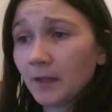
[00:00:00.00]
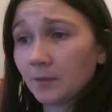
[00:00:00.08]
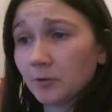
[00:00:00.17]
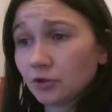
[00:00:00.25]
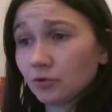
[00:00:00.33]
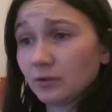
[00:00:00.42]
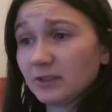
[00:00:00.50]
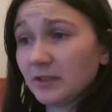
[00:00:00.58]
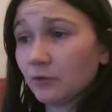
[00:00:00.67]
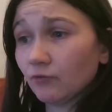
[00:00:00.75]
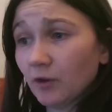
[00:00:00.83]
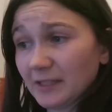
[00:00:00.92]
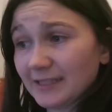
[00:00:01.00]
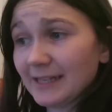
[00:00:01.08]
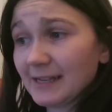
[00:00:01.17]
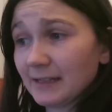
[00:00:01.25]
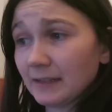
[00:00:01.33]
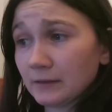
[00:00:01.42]
I'm not sure I did the right
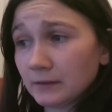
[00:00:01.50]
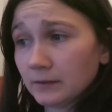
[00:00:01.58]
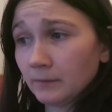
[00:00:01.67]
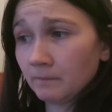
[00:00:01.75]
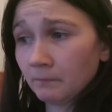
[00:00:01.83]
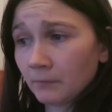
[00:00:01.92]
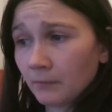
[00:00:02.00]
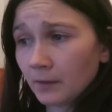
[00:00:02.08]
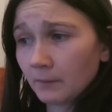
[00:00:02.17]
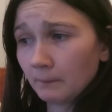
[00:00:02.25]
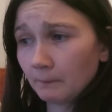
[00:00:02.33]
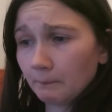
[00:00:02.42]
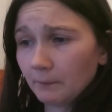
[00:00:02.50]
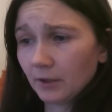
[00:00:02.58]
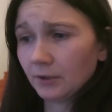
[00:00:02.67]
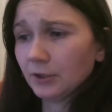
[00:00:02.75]
settings, but